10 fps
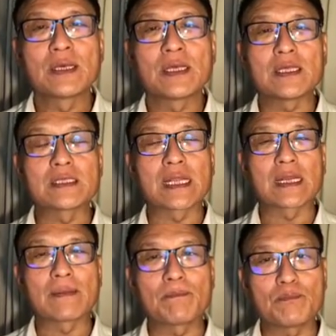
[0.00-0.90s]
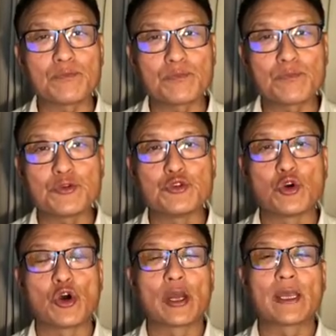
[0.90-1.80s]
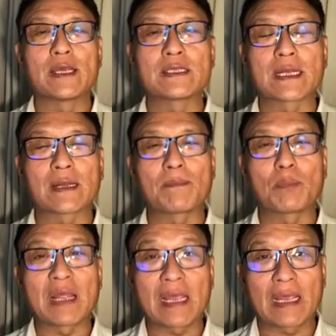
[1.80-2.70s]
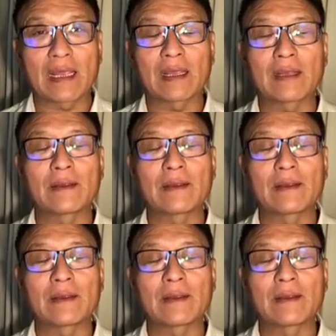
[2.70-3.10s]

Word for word: It's like a joy, it's like a play,